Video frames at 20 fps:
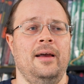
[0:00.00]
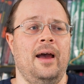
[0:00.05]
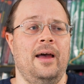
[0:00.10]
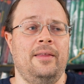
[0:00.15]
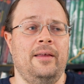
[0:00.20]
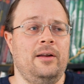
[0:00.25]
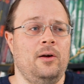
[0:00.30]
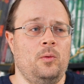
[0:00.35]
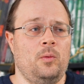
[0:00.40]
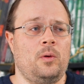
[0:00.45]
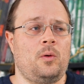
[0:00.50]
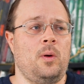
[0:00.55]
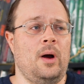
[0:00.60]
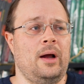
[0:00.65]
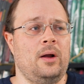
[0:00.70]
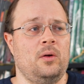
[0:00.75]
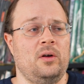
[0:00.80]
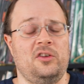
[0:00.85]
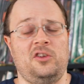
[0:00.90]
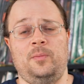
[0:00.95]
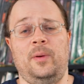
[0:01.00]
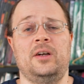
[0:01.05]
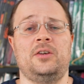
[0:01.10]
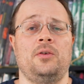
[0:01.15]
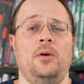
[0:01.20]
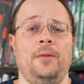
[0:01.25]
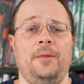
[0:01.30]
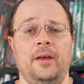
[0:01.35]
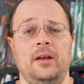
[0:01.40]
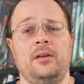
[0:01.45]
and they don't require a
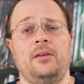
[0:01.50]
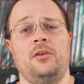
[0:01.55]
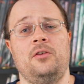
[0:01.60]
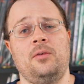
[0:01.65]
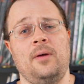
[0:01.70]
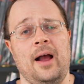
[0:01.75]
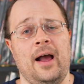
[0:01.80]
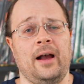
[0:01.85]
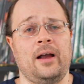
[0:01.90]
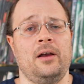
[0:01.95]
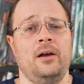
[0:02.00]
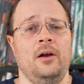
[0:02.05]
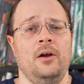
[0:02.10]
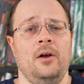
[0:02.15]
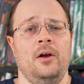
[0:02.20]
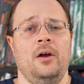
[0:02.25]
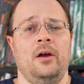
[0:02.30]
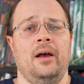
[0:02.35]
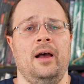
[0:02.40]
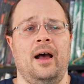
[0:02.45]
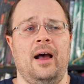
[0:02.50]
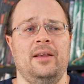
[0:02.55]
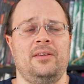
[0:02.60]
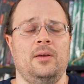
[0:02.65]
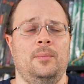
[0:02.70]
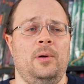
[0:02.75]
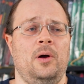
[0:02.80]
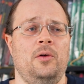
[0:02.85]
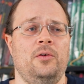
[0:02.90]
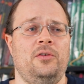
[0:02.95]
special thing to track, as
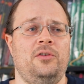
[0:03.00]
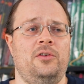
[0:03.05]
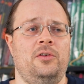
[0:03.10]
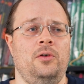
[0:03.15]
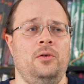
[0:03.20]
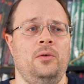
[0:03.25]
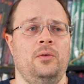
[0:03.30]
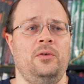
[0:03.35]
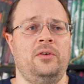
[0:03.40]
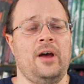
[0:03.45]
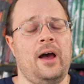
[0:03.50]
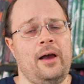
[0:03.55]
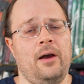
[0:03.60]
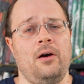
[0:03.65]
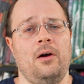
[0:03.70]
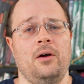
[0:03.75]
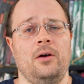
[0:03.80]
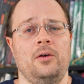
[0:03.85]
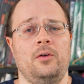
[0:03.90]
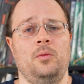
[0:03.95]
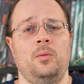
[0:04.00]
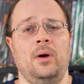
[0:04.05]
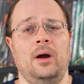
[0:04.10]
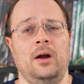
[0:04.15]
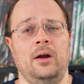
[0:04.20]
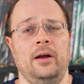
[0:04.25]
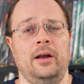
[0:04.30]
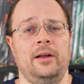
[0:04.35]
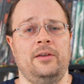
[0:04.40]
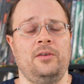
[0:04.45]
opposed to diehard, where
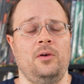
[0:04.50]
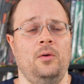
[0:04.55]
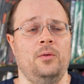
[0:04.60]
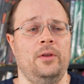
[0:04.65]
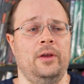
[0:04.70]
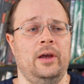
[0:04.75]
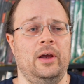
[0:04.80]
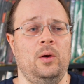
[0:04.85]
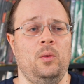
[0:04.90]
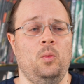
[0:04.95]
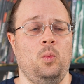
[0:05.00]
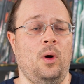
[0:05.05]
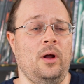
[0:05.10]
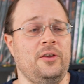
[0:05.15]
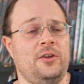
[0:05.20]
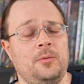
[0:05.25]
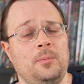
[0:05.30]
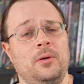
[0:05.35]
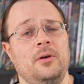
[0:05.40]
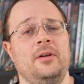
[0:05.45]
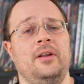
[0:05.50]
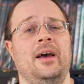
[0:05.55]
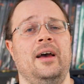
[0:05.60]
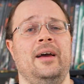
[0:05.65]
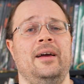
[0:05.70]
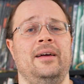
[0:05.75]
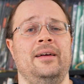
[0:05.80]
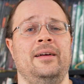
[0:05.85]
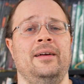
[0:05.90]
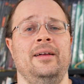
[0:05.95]
it's only once per
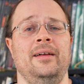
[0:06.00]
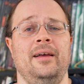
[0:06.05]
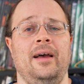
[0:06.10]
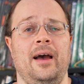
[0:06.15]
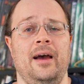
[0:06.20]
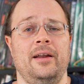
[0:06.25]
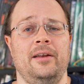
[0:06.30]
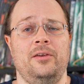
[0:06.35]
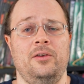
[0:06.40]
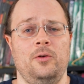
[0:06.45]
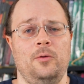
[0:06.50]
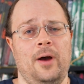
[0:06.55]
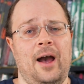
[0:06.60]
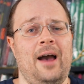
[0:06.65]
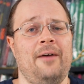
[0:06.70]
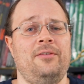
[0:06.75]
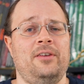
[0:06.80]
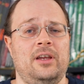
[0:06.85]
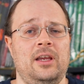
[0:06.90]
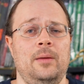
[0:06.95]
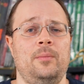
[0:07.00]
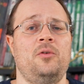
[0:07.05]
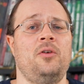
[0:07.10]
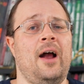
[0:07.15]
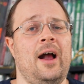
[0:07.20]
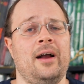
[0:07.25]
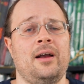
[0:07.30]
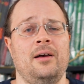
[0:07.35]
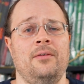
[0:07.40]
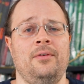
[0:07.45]
day, and you have to keep
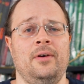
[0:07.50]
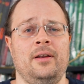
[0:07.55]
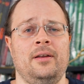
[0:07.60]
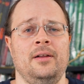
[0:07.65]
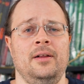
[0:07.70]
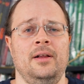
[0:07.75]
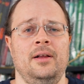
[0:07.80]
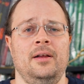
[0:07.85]
track of it.